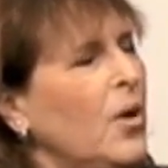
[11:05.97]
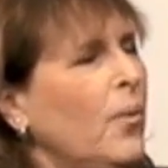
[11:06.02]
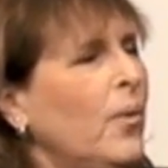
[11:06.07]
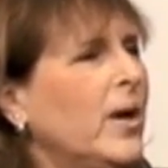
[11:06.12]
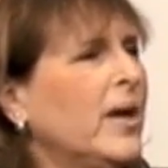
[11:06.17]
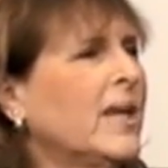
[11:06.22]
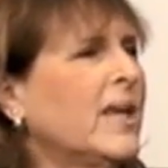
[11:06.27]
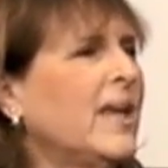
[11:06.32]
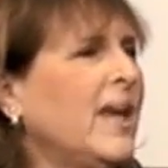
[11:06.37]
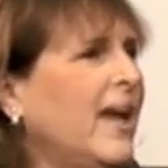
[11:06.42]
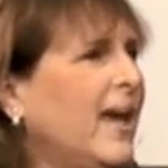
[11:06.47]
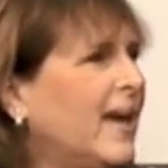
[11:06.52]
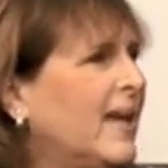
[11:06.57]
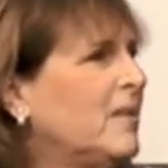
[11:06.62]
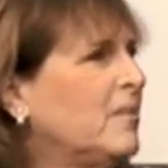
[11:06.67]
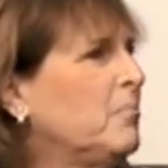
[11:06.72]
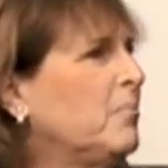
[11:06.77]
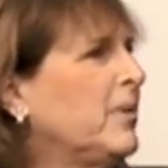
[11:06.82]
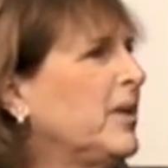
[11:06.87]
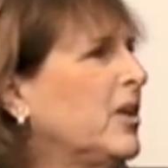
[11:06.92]

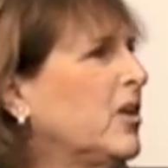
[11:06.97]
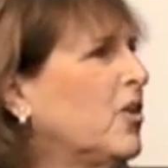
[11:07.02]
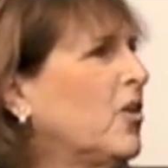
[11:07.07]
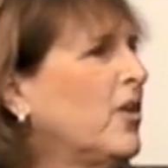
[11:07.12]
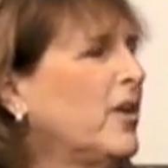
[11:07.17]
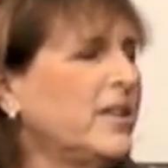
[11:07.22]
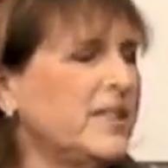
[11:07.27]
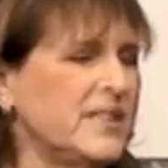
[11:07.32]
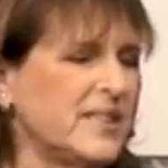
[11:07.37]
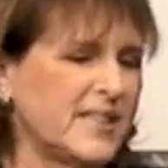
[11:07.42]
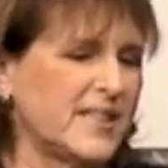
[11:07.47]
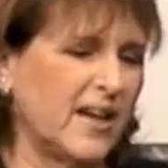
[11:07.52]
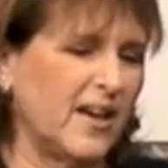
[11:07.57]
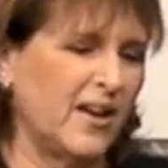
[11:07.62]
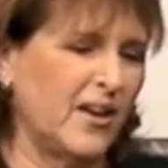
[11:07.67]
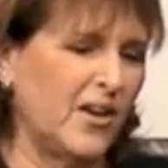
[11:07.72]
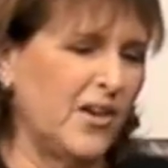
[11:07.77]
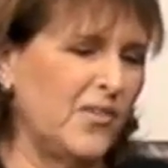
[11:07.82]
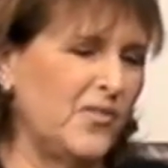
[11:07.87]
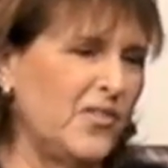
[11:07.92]
again, because
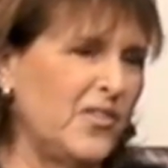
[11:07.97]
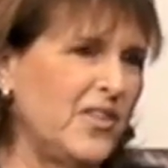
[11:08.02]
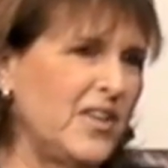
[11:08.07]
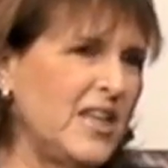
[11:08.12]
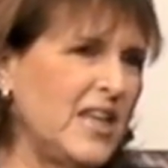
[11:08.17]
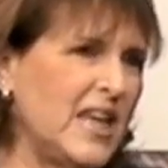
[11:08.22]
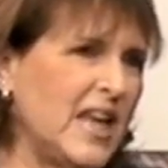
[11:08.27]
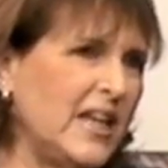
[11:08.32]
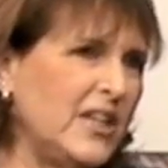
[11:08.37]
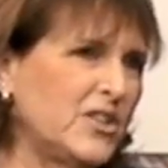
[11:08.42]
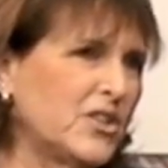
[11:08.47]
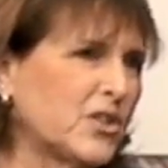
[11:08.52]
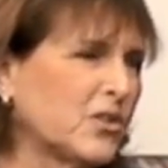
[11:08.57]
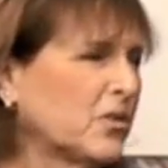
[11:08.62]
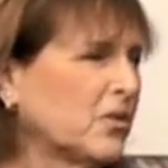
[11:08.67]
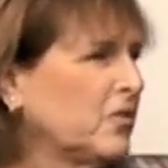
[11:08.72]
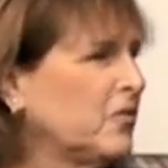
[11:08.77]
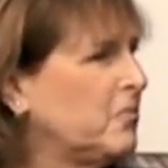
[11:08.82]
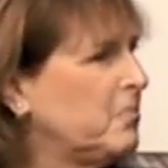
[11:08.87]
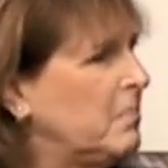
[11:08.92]
of the nature
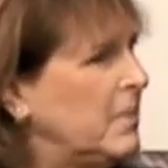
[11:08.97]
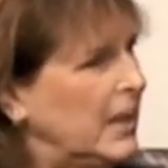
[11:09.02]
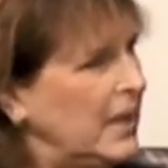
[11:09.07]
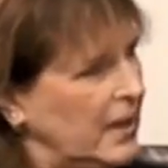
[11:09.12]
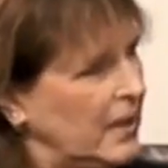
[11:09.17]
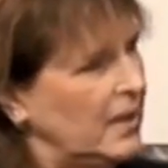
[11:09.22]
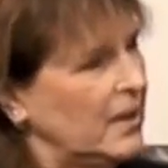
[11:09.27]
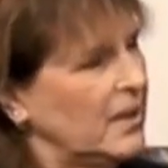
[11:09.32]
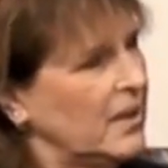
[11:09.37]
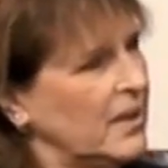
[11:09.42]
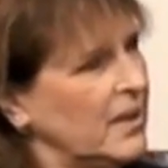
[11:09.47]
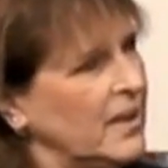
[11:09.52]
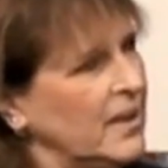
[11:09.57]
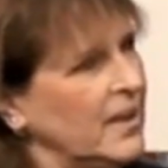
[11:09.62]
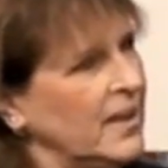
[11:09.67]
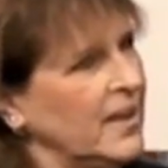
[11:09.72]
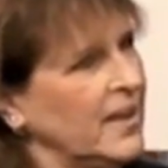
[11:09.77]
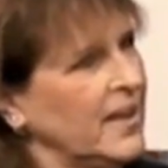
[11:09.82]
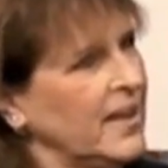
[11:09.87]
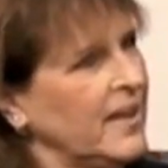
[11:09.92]
of media,
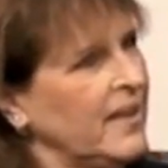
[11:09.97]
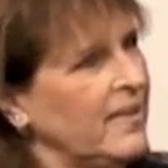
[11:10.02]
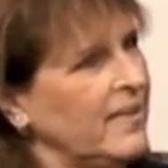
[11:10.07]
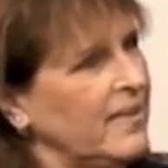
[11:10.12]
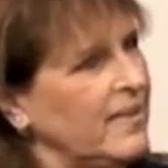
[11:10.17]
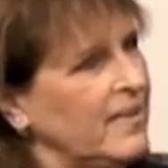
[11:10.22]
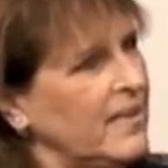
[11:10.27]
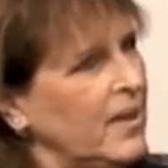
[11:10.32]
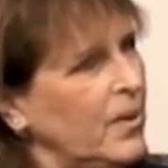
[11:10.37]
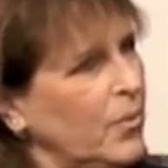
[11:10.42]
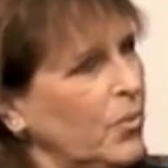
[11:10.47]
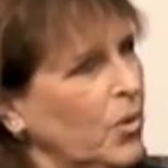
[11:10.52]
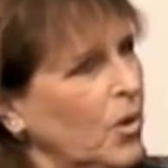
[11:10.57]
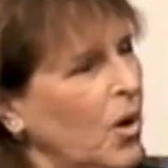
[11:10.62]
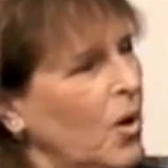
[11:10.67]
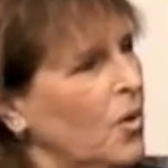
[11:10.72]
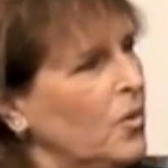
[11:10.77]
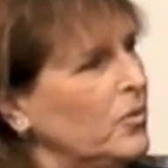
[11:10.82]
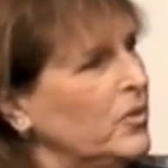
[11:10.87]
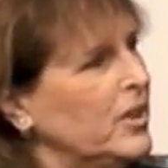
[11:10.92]
there were
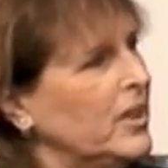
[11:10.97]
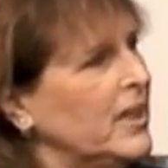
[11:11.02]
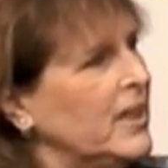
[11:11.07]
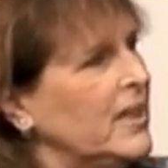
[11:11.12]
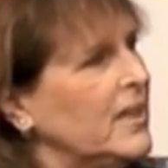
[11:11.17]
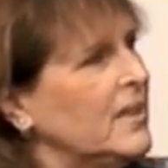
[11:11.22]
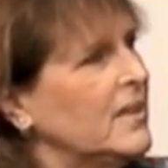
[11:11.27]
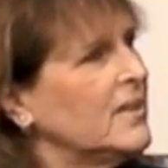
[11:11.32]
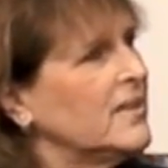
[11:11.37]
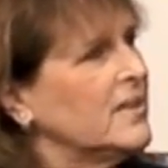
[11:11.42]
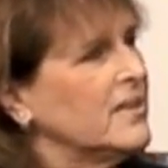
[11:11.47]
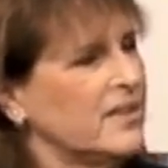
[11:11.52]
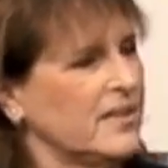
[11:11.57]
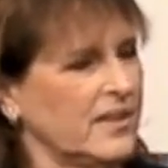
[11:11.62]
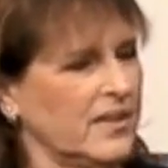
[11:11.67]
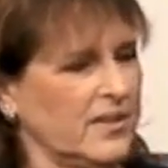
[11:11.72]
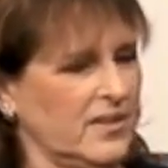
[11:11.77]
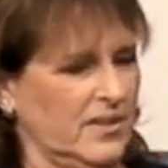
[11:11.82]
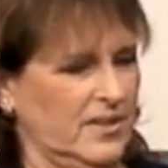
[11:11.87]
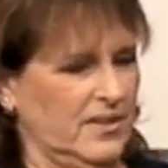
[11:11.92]
only
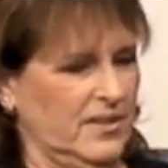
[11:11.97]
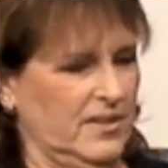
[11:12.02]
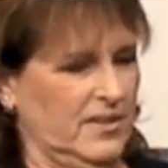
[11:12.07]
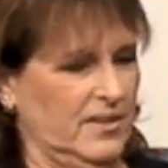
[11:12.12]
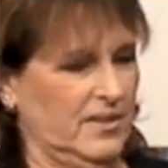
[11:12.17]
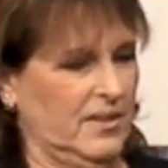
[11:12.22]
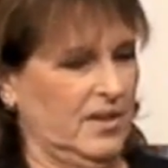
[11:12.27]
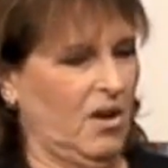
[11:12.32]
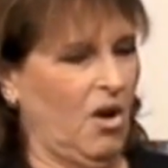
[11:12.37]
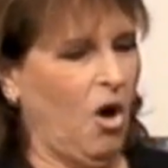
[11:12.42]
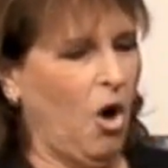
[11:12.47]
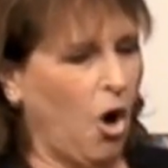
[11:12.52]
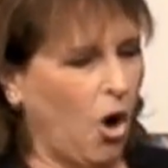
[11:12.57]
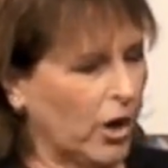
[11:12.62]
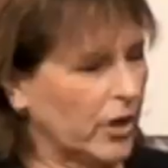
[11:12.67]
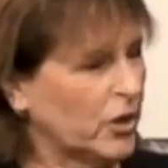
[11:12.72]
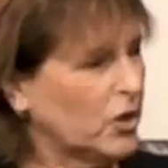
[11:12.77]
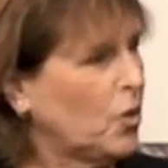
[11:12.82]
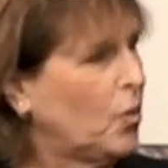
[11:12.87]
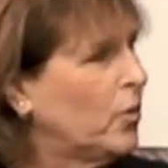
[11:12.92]

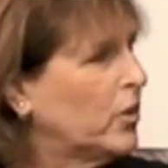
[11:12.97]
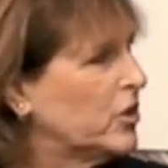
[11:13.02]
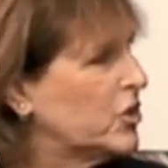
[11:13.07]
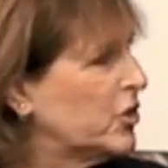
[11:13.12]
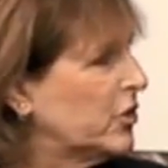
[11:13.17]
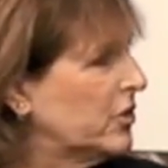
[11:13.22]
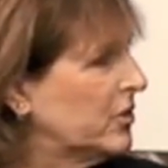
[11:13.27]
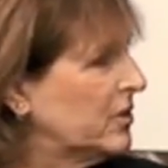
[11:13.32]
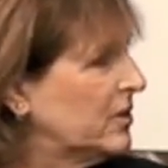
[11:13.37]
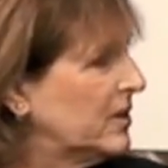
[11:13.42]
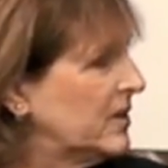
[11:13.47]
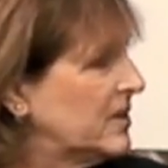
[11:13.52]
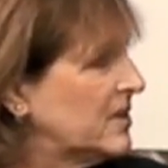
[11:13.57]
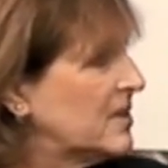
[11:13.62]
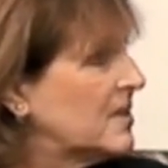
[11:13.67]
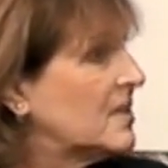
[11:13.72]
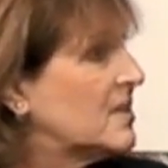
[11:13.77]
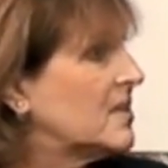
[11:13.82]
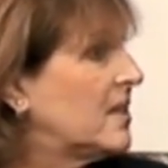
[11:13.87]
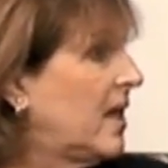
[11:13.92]
hardcore
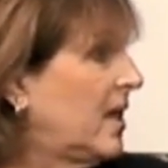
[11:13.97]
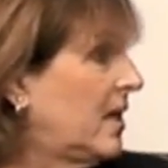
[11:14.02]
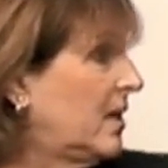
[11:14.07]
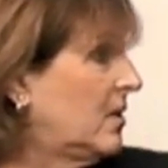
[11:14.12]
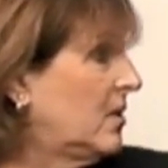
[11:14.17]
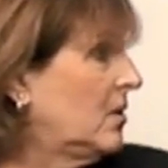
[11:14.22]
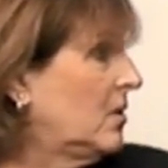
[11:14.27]
journalists then.